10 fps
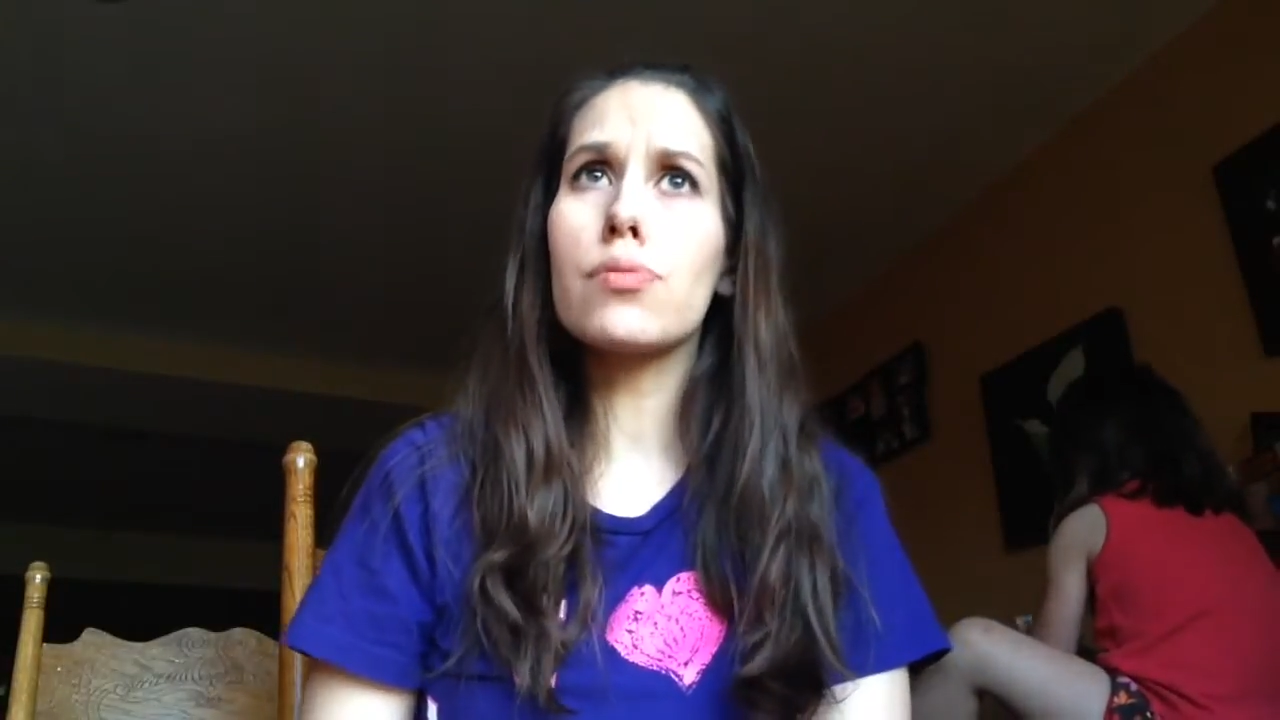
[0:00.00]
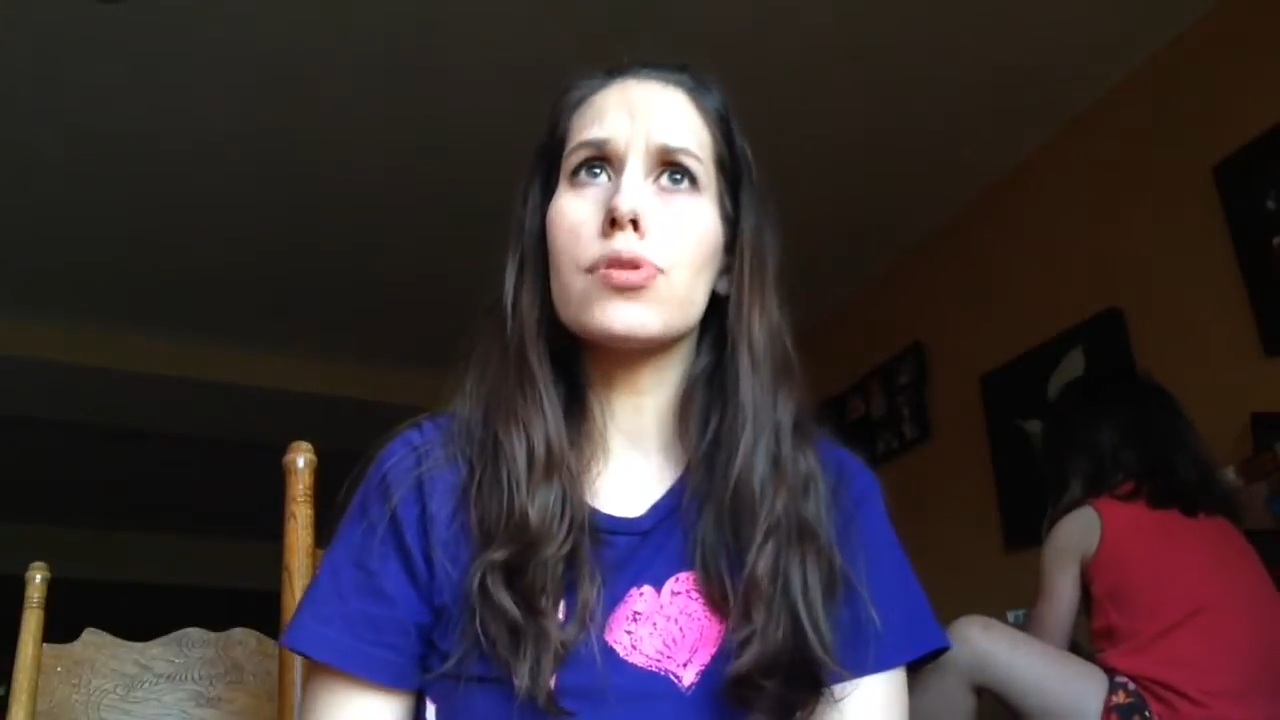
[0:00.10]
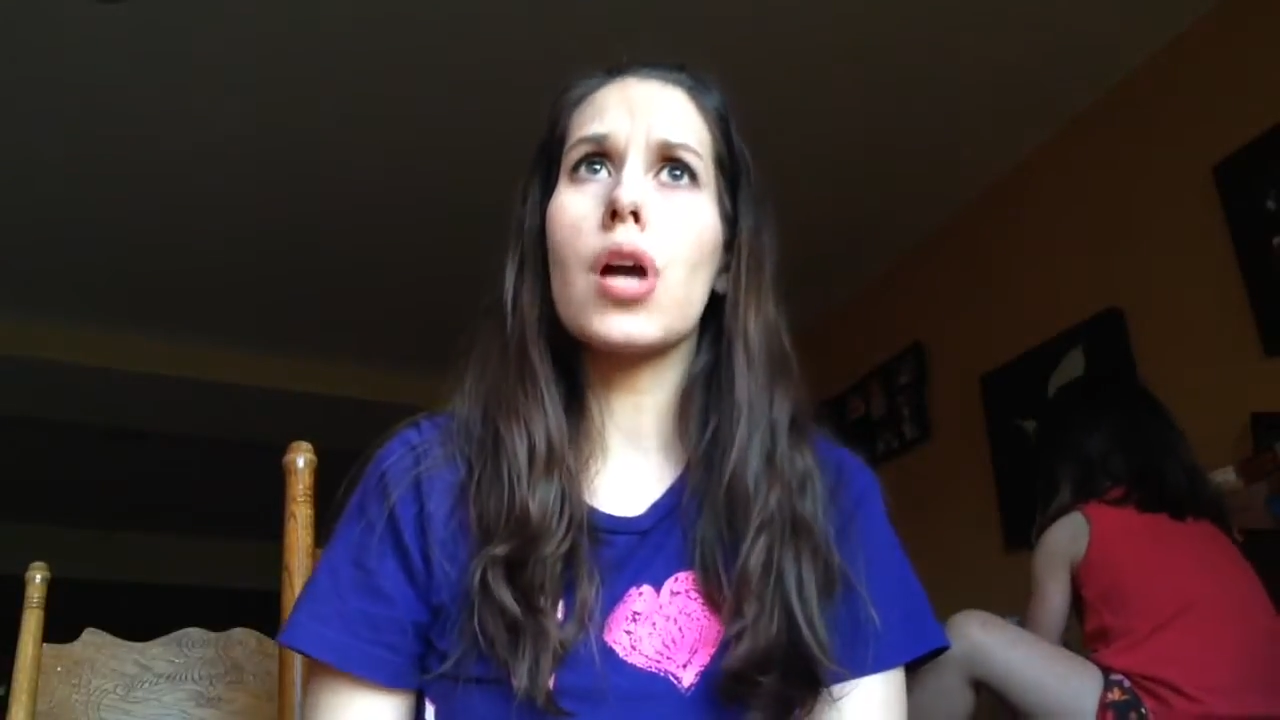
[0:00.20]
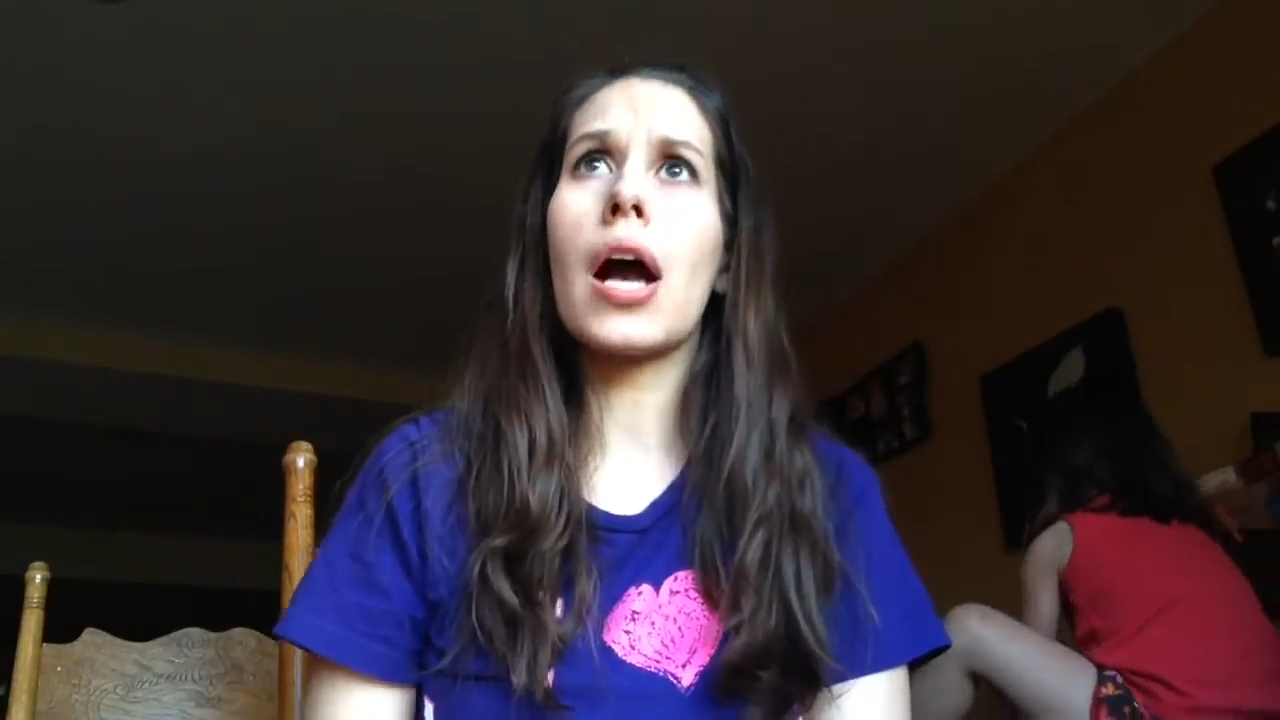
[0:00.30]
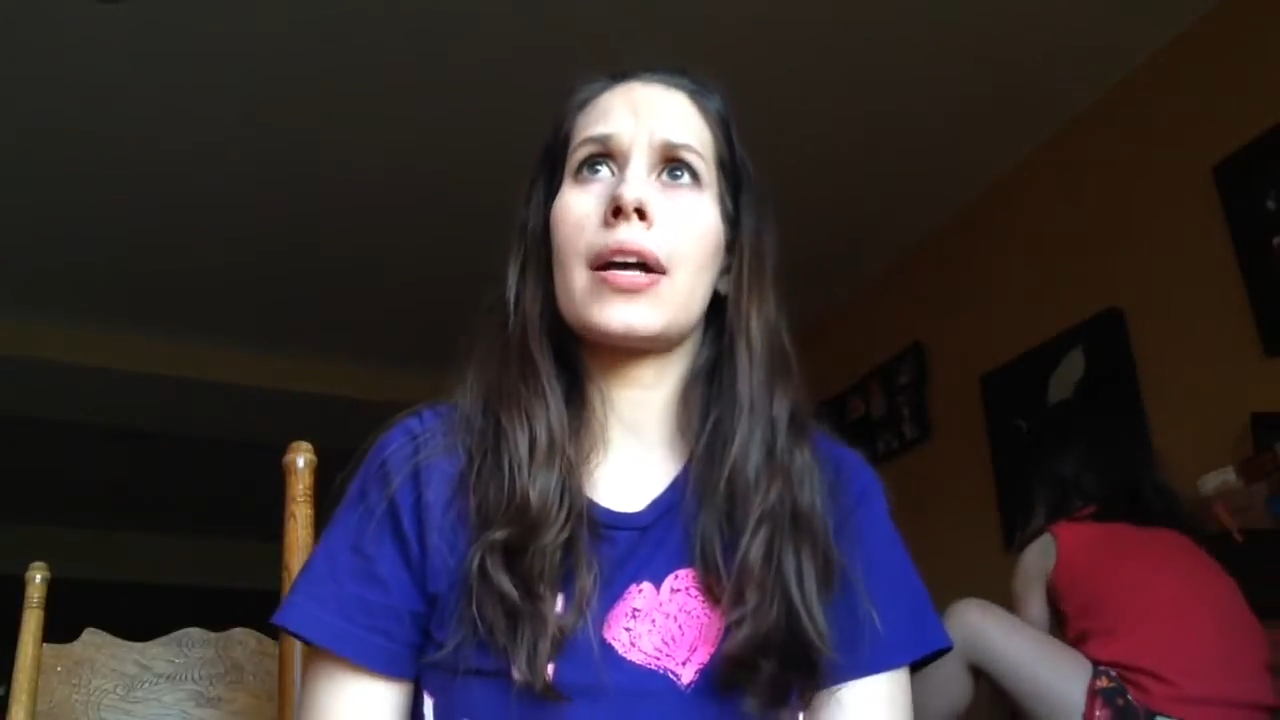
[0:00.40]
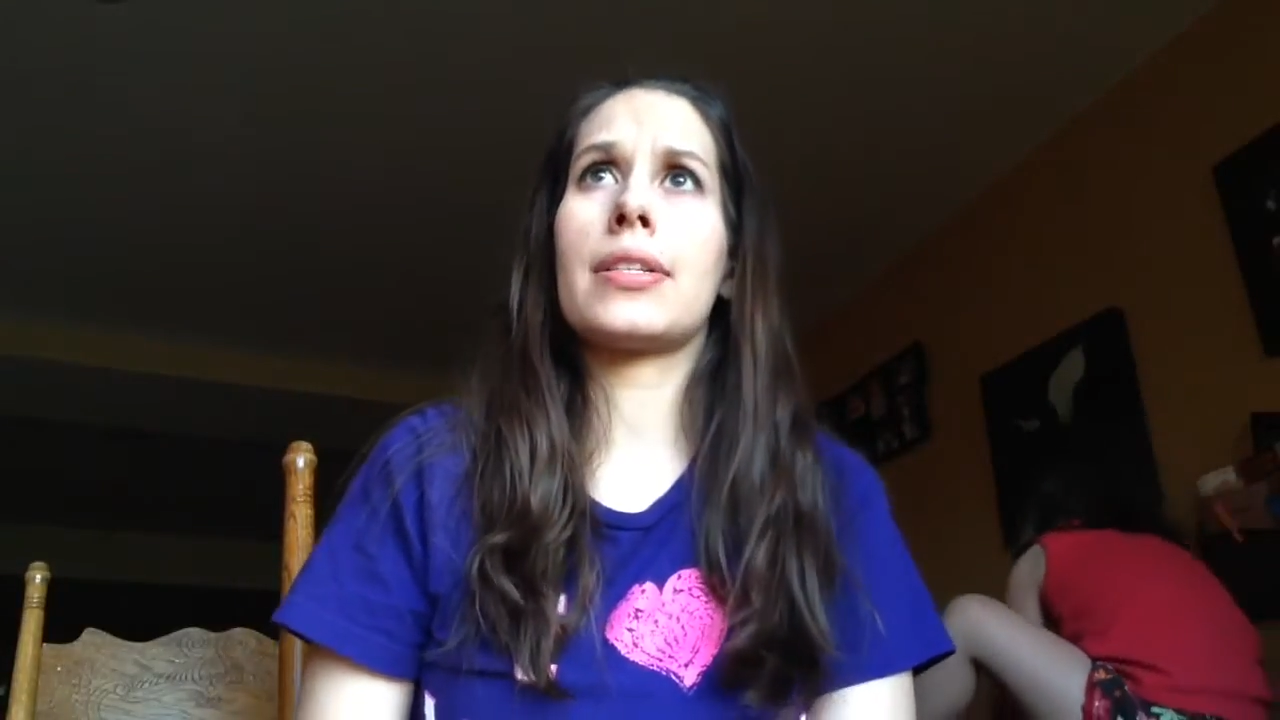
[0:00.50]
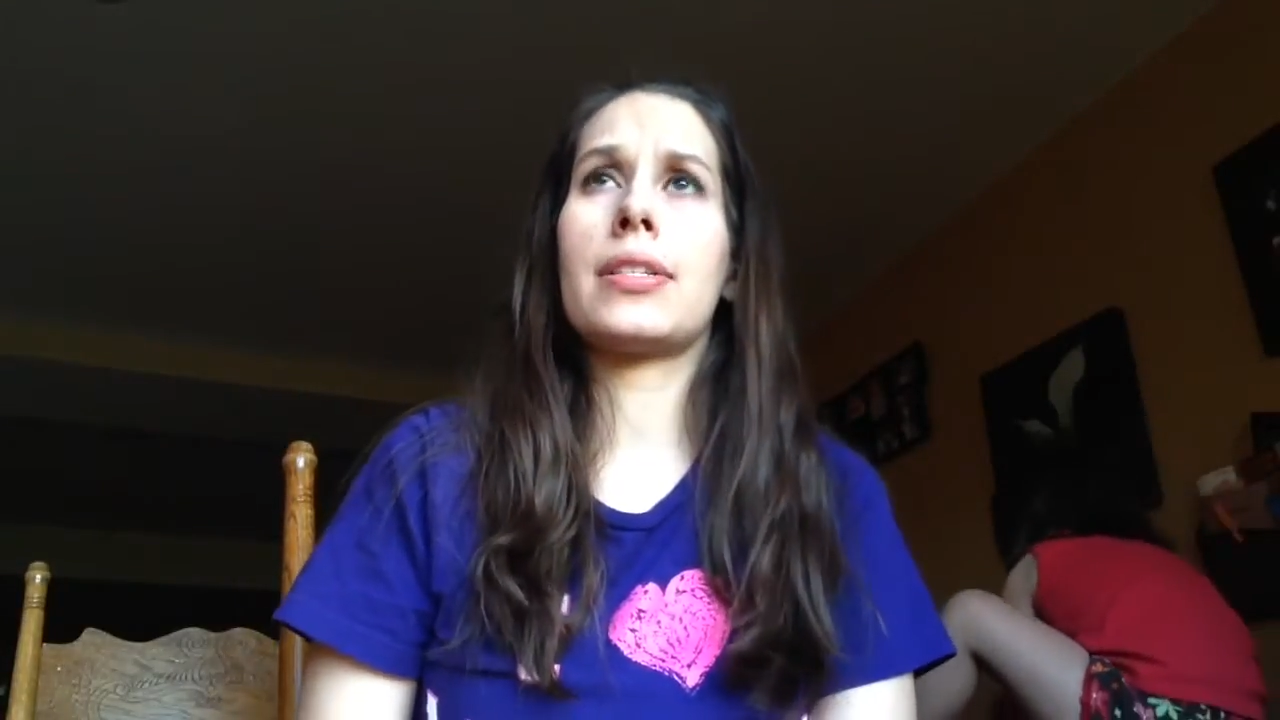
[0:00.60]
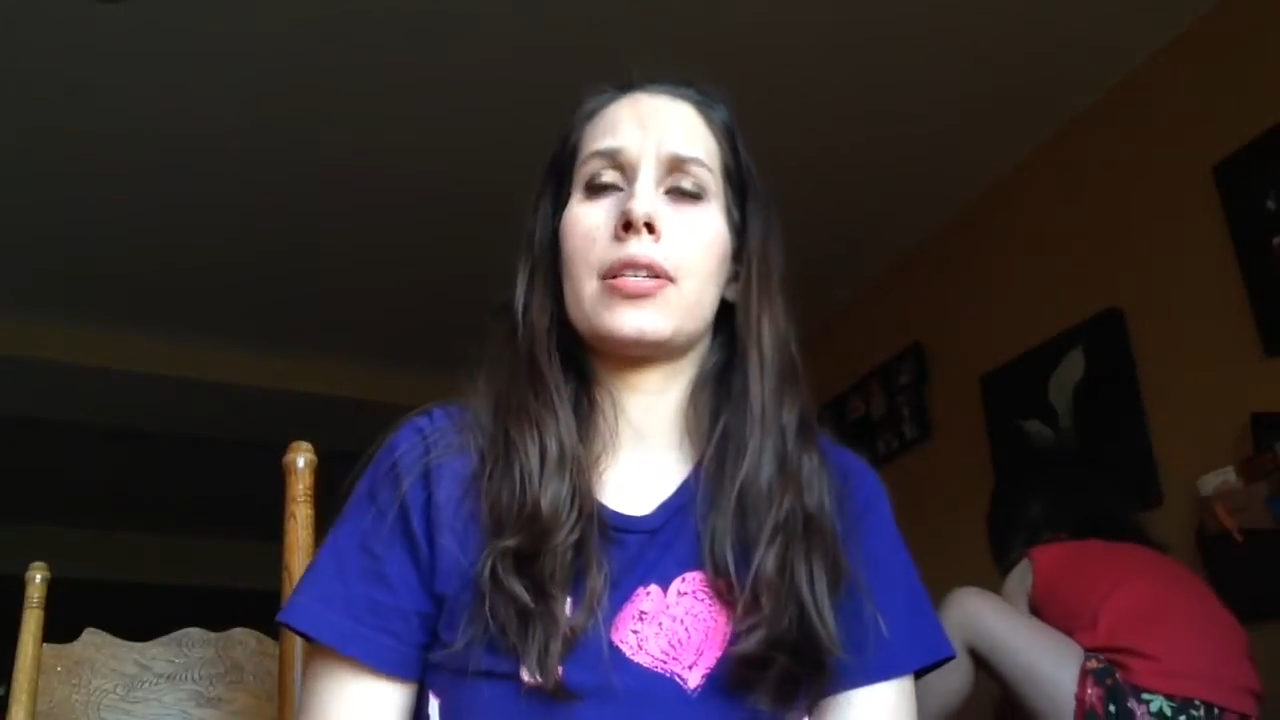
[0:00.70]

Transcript: not